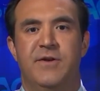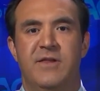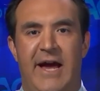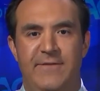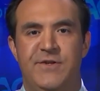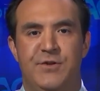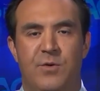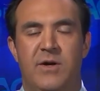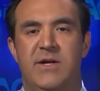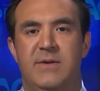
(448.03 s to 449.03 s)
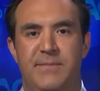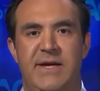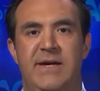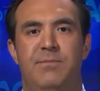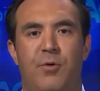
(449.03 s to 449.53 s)
life story can
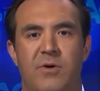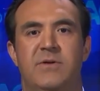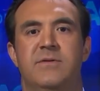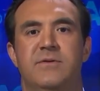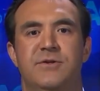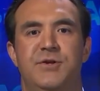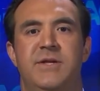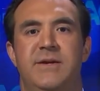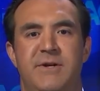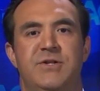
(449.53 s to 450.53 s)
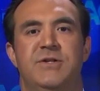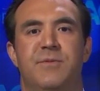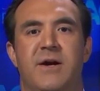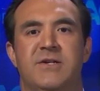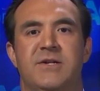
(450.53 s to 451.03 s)
be important to the admissions
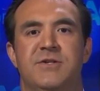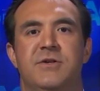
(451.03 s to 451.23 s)
process.